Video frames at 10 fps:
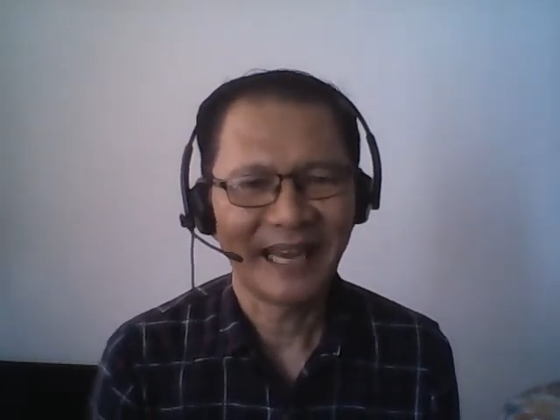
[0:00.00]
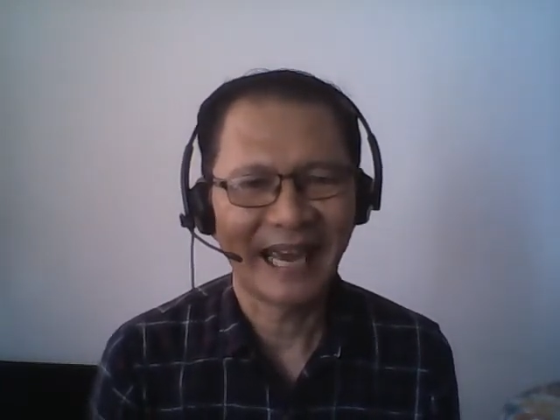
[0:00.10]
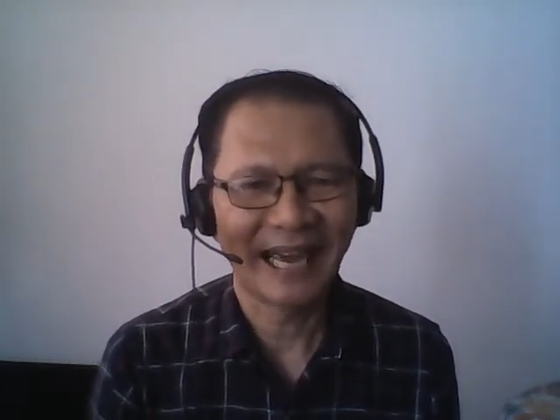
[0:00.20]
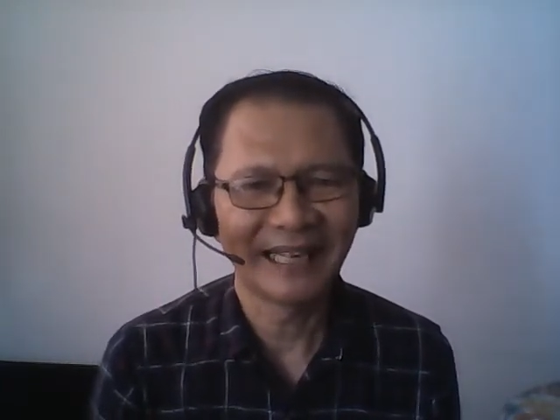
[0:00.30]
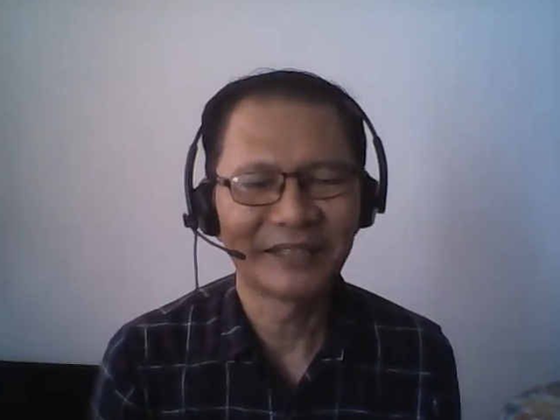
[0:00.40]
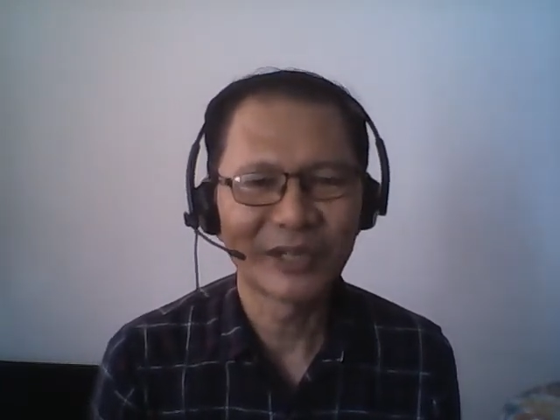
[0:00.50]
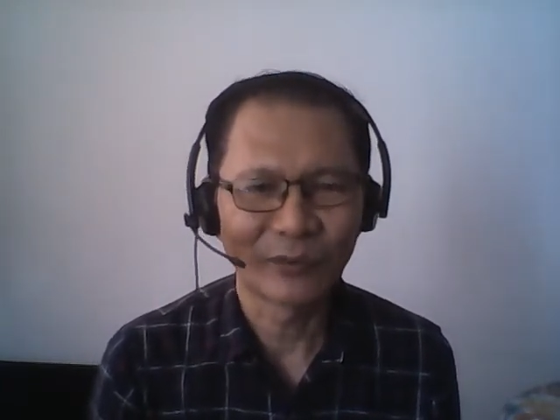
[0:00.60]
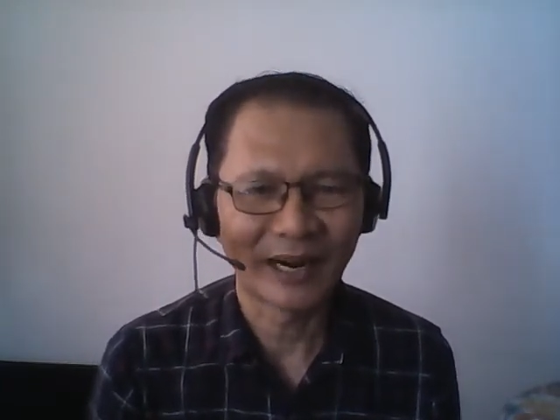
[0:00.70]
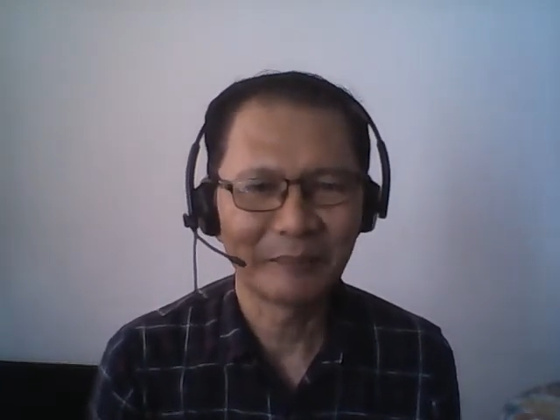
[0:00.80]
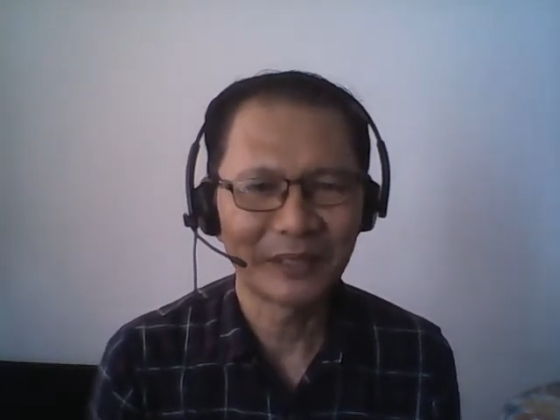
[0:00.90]
And it
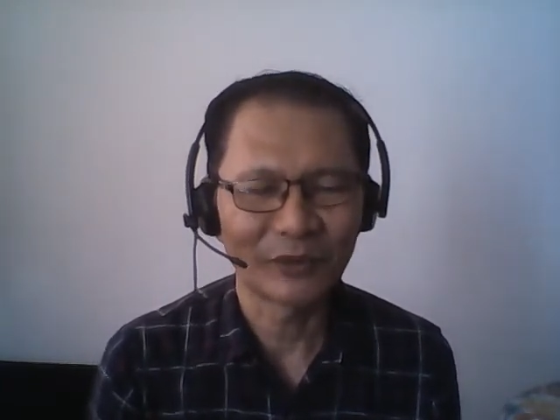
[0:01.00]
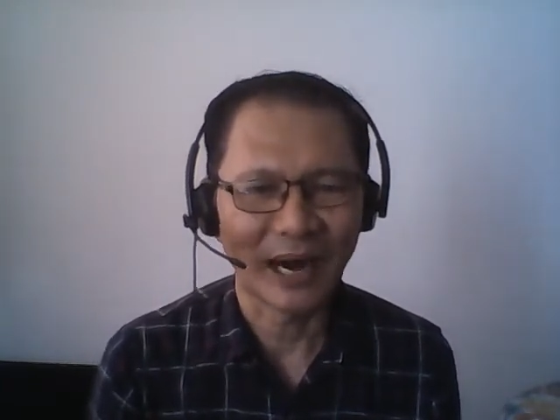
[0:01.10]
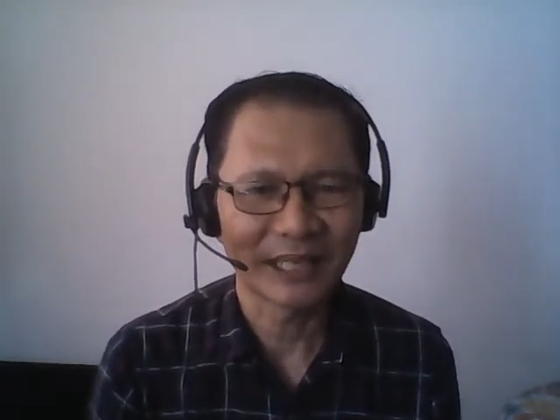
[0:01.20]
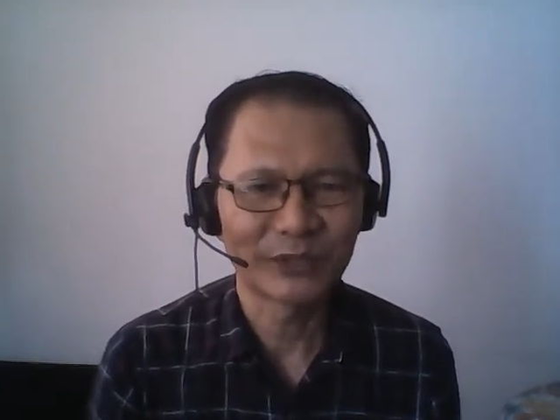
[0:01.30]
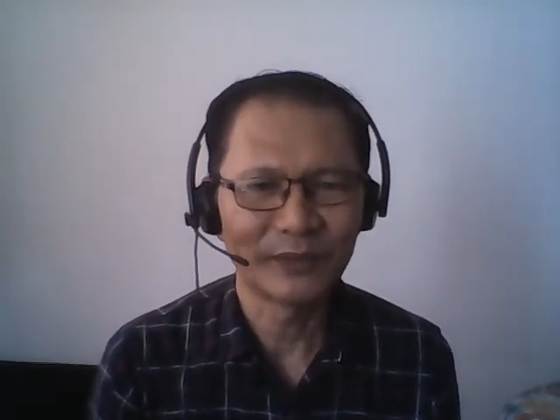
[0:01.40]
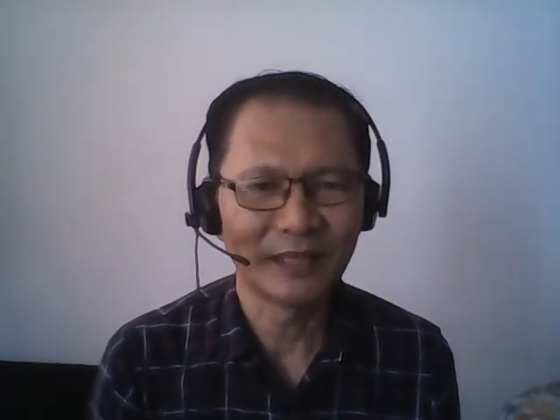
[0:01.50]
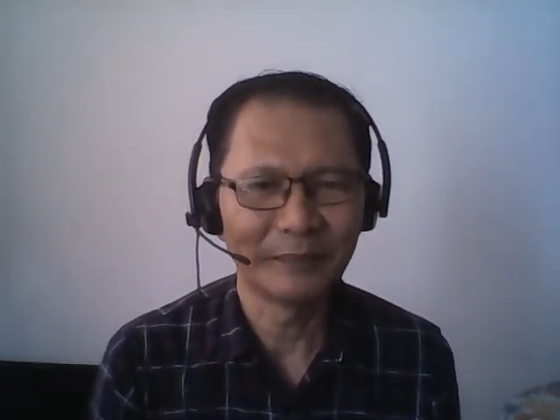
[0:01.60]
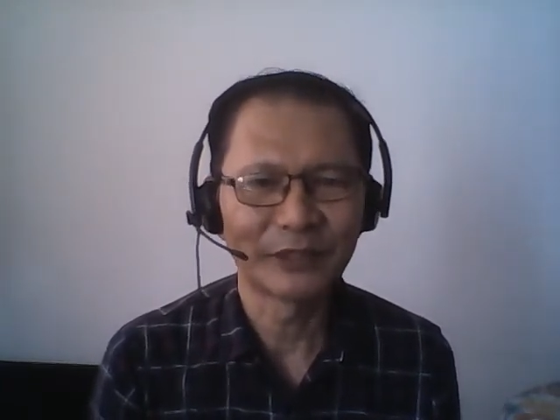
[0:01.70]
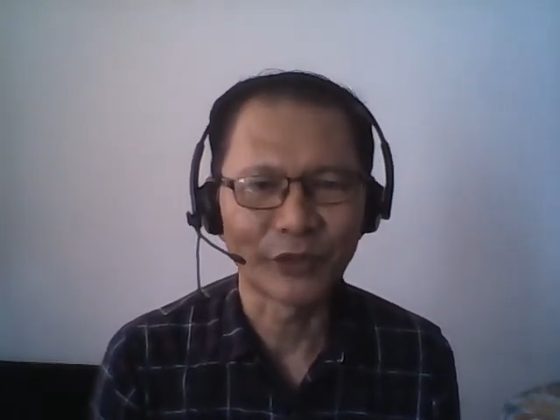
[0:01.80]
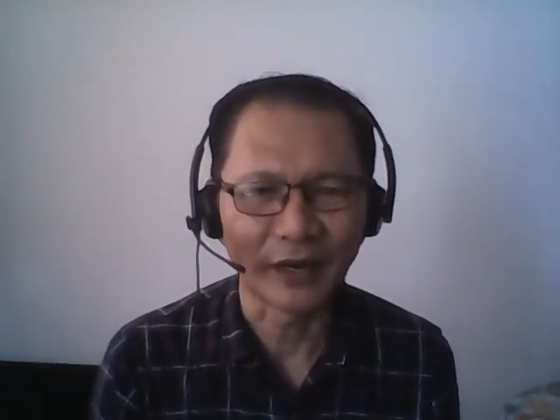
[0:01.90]
required me to actually
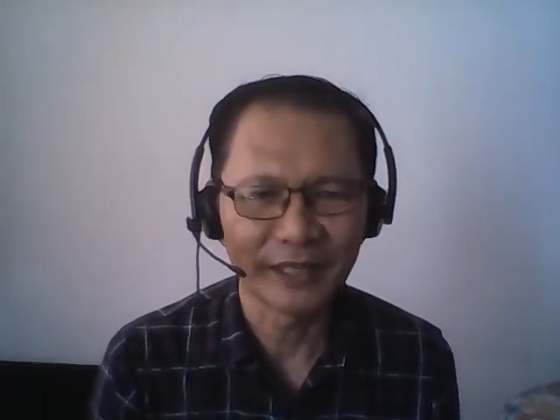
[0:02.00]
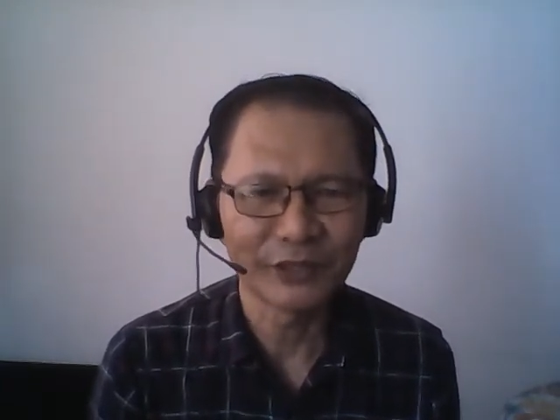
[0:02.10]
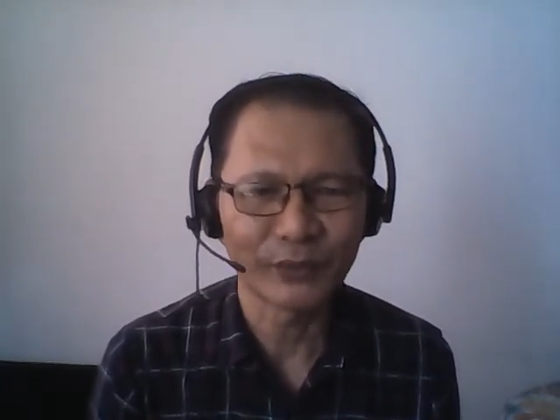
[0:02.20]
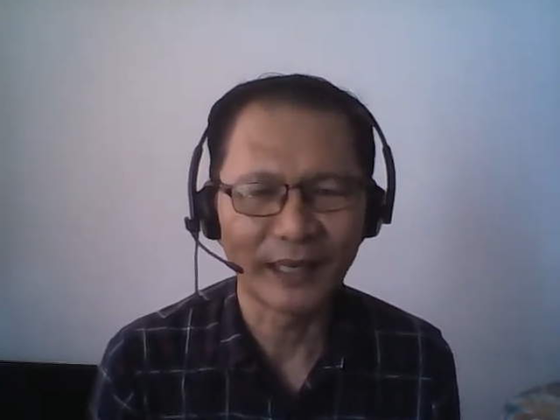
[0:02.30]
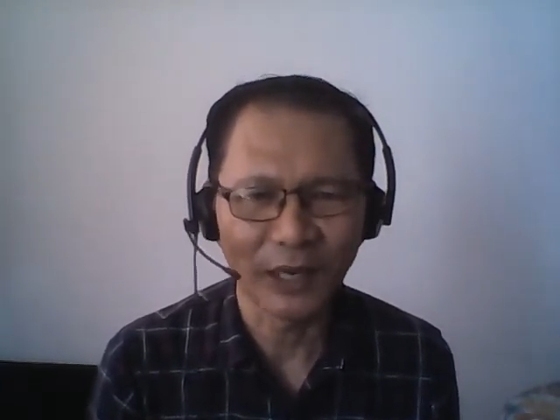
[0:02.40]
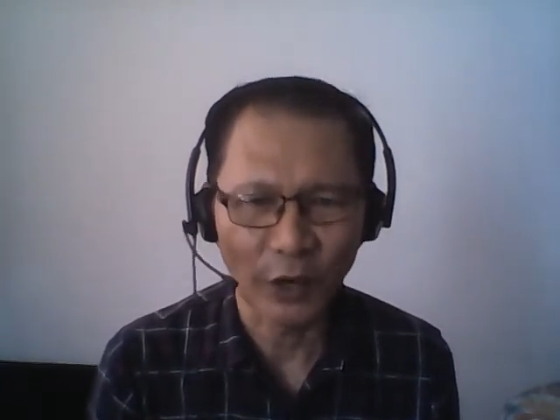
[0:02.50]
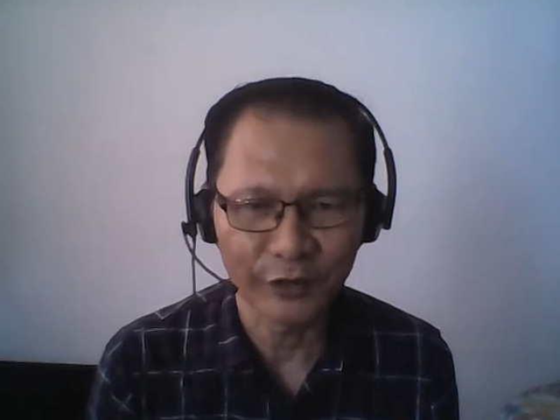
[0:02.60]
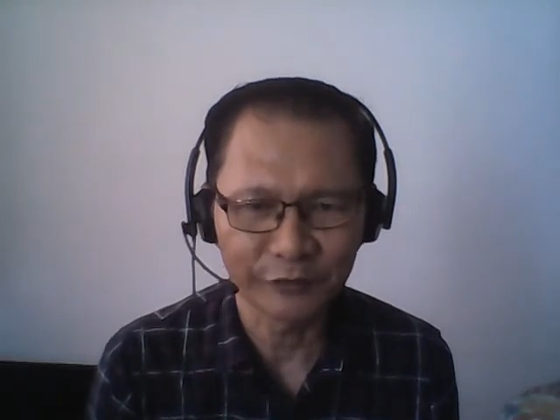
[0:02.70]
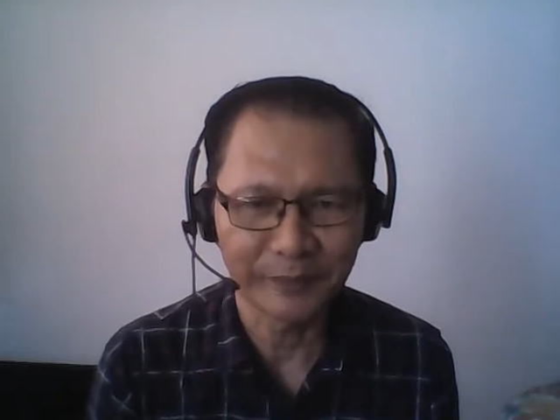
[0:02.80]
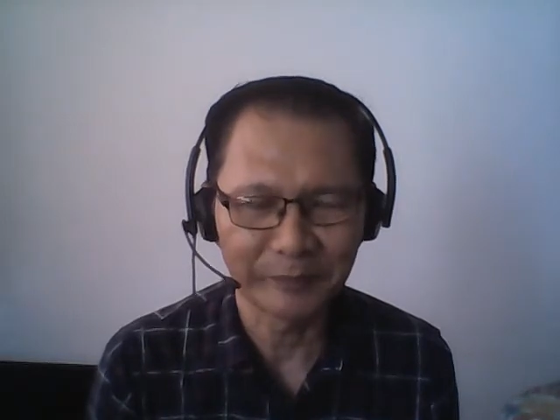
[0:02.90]
be talking to a lot
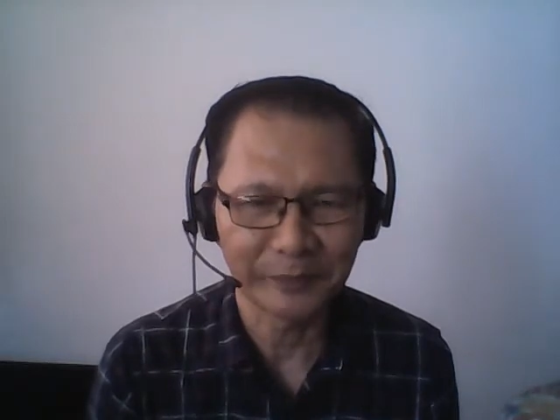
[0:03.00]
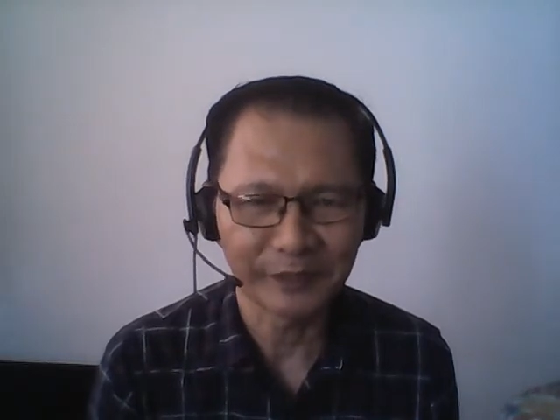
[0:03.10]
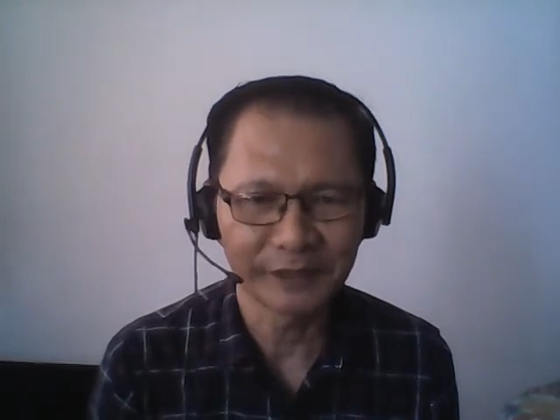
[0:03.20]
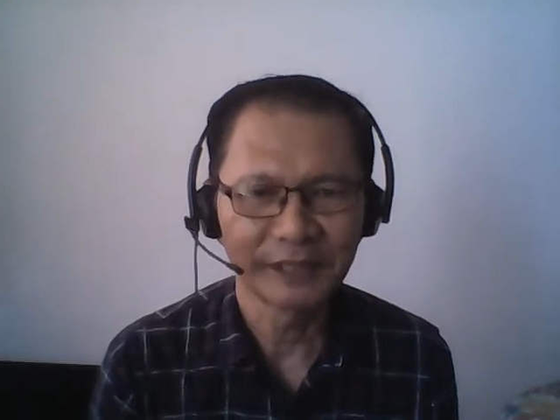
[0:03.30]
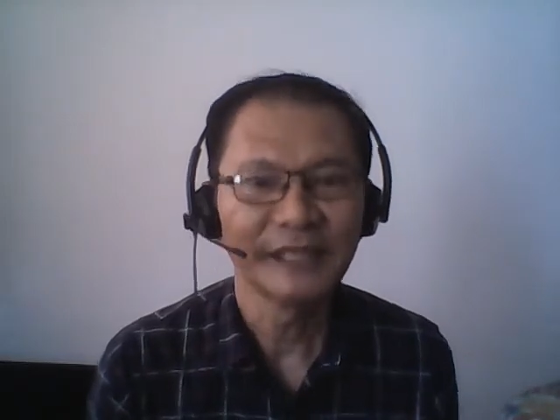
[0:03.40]
of people,